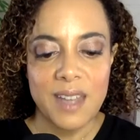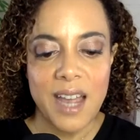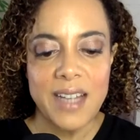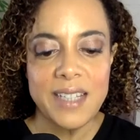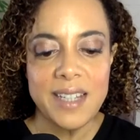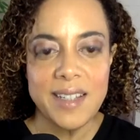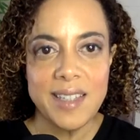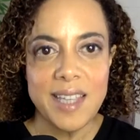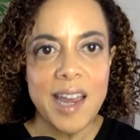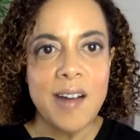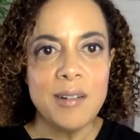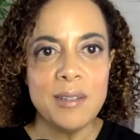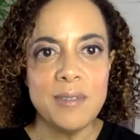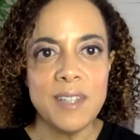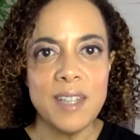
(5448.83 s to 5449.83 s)
did say I
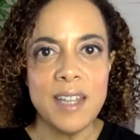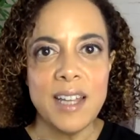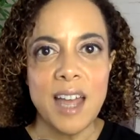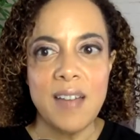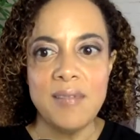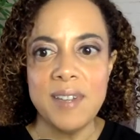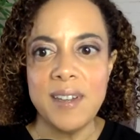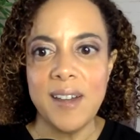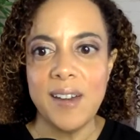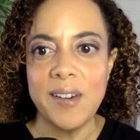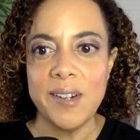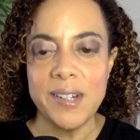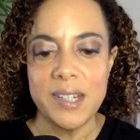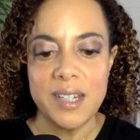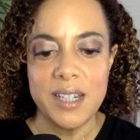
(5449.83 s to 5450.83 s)
was feeling heavy
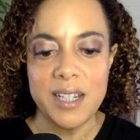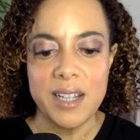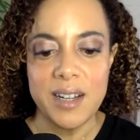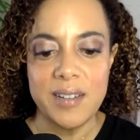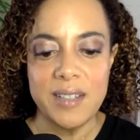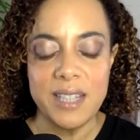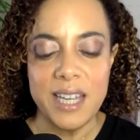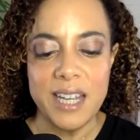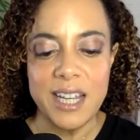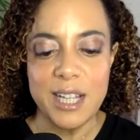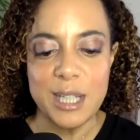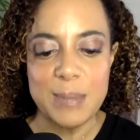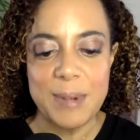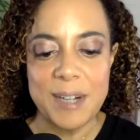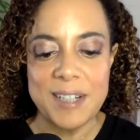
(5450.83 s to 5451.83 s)
energy. I was like
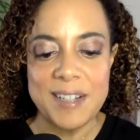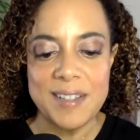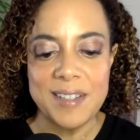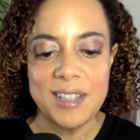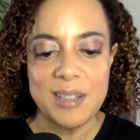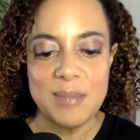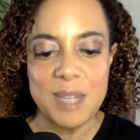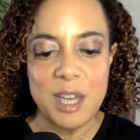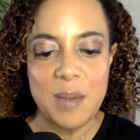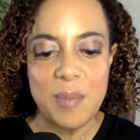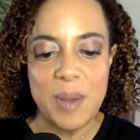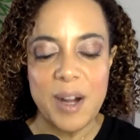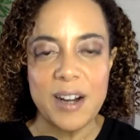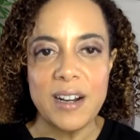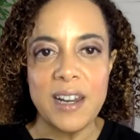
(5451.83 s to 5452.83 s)
expecting this to be a
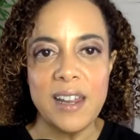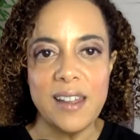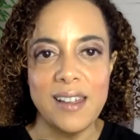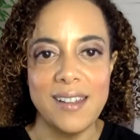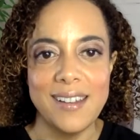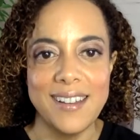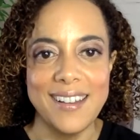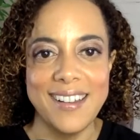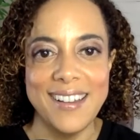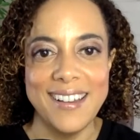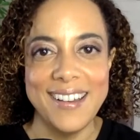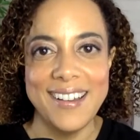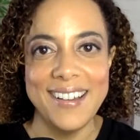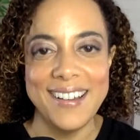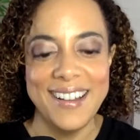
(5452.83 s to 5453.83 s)
party.
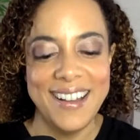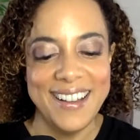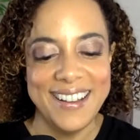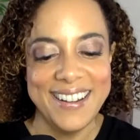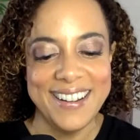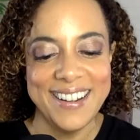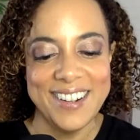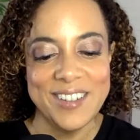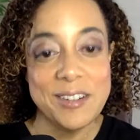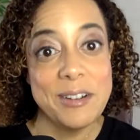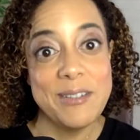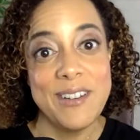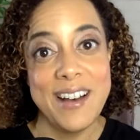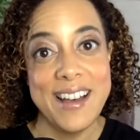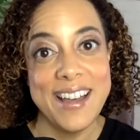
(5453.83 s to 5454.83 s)
I don't
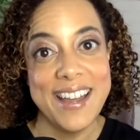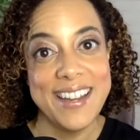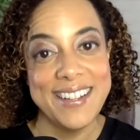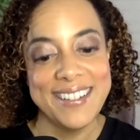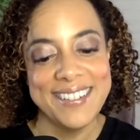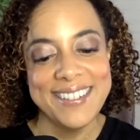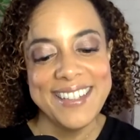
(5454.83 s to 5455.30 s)
know why.